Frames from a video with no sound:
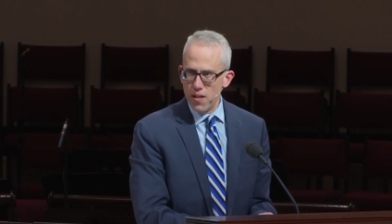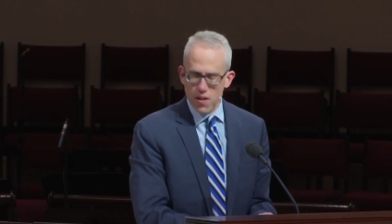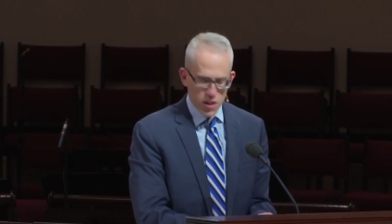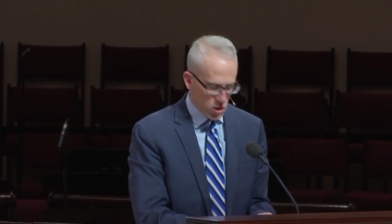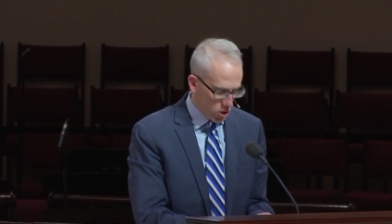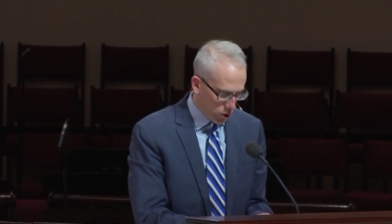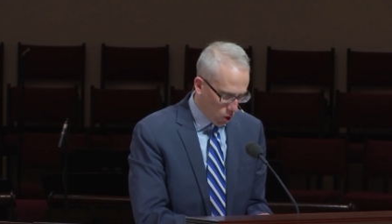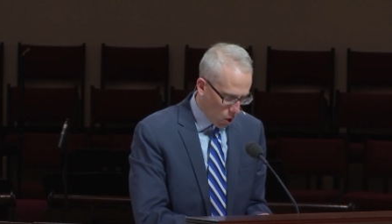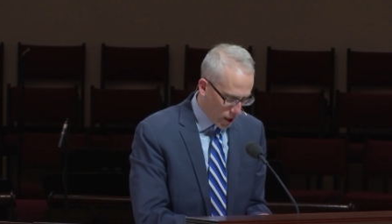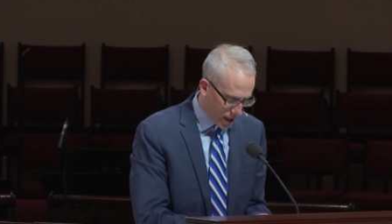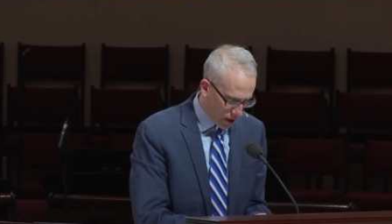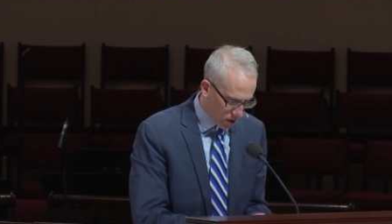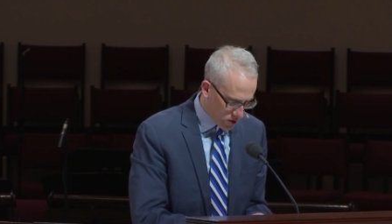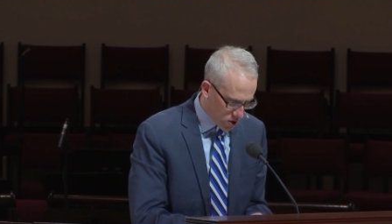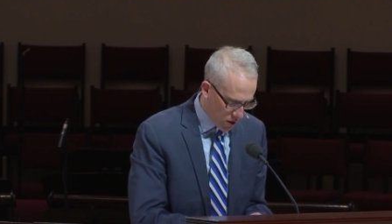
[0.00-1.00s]
this
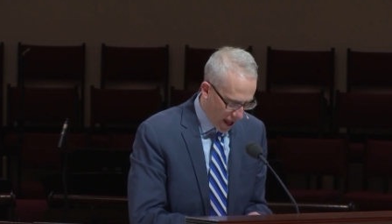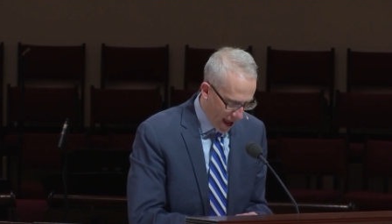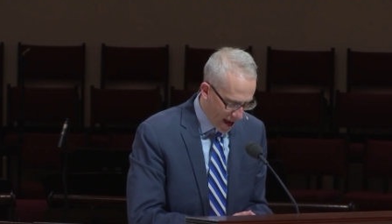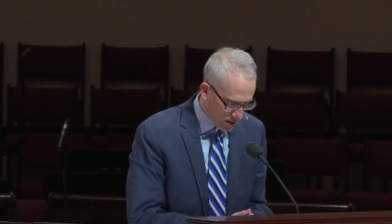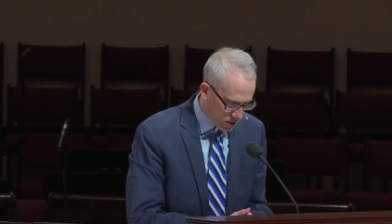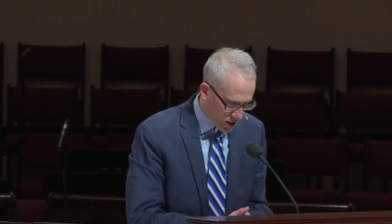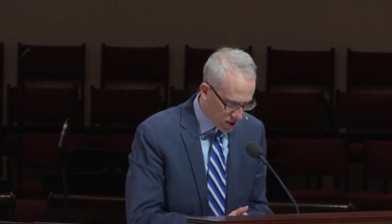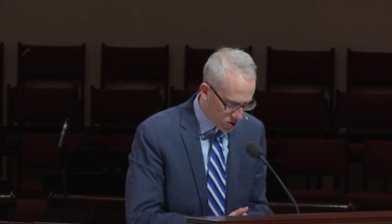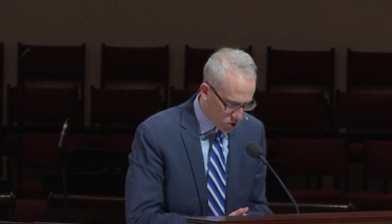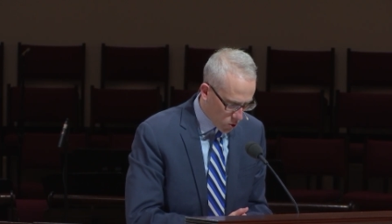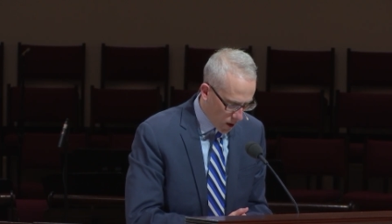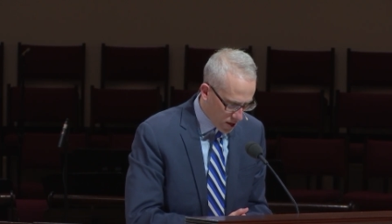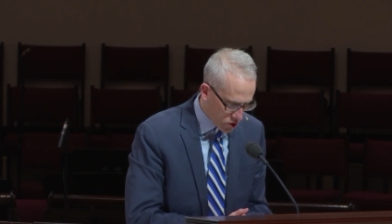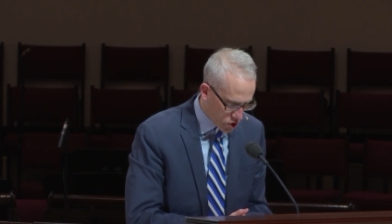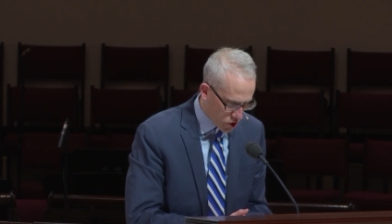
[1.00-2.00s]
lawyer to ask his
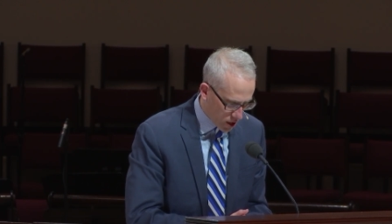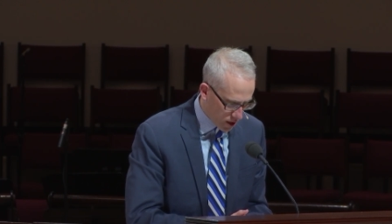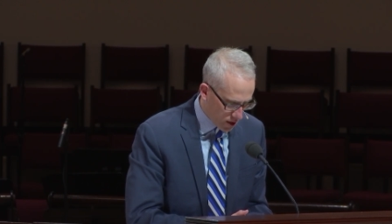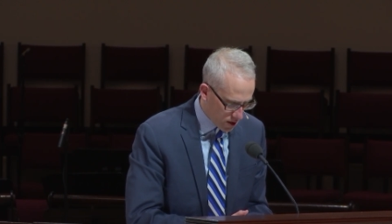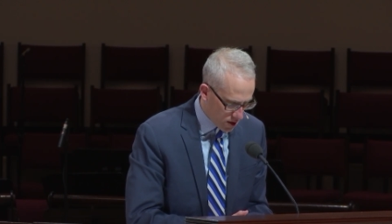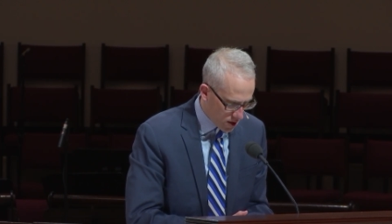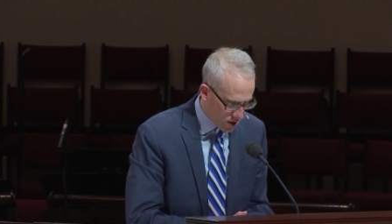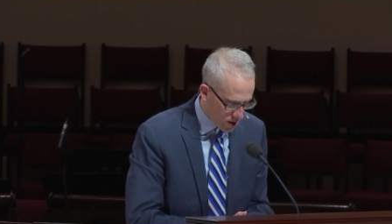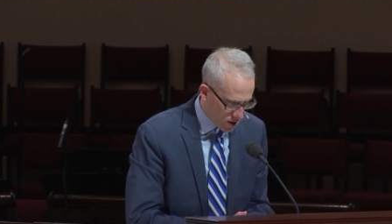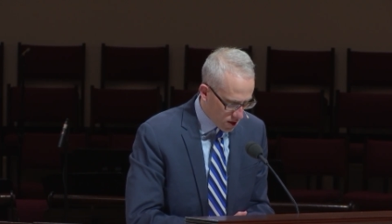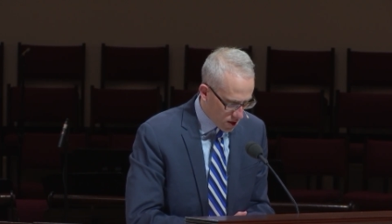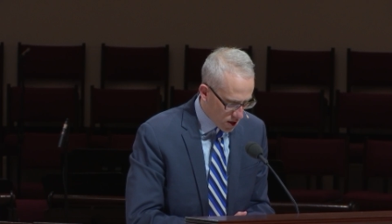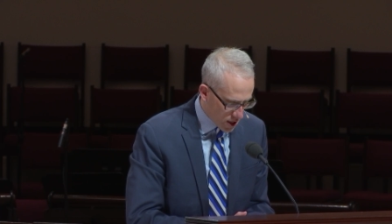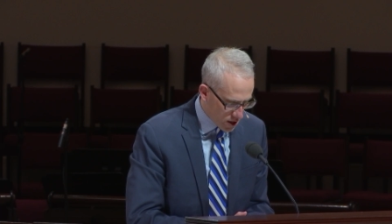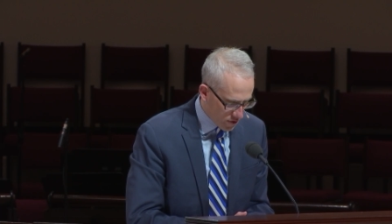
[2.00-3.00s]
question
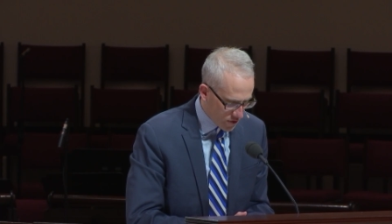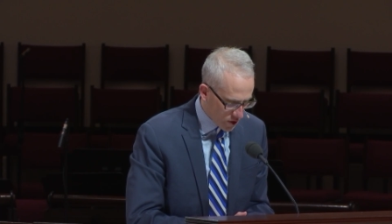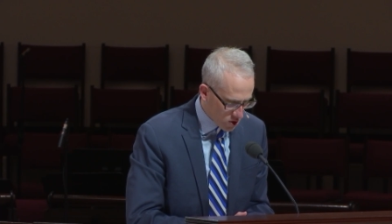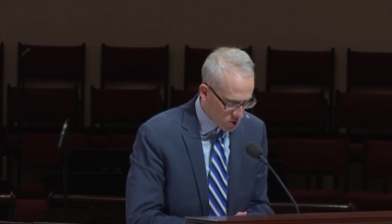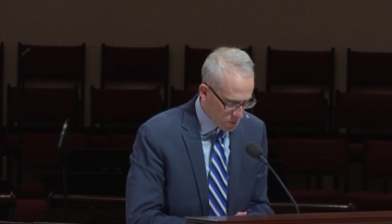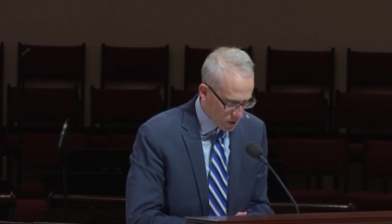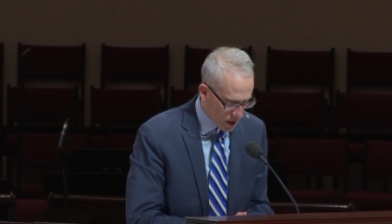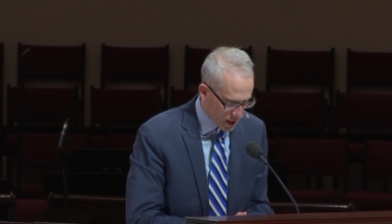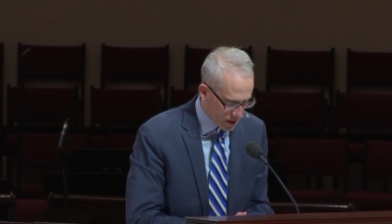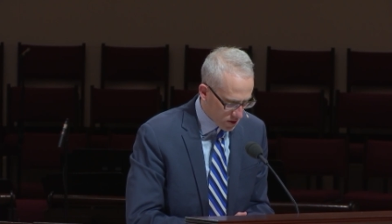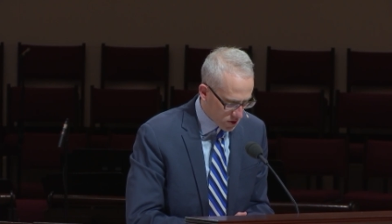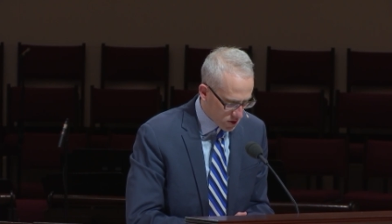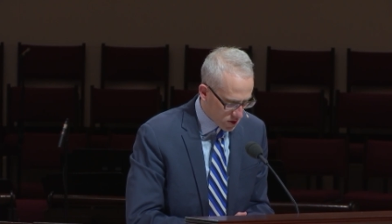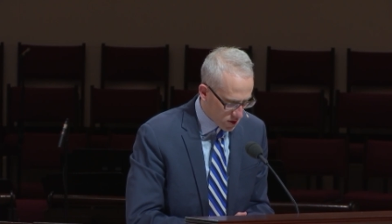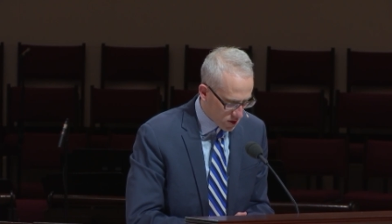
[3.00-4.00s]
in the first
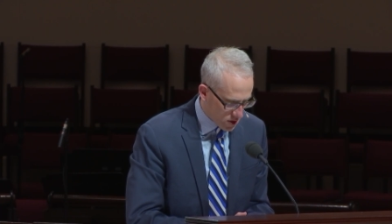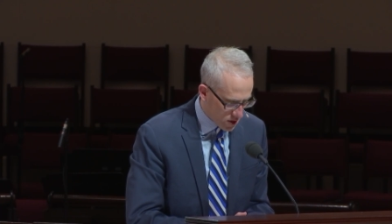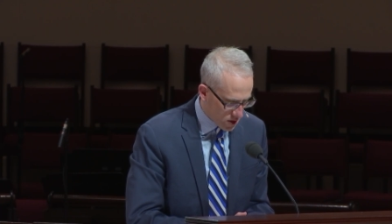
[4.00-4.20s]
place?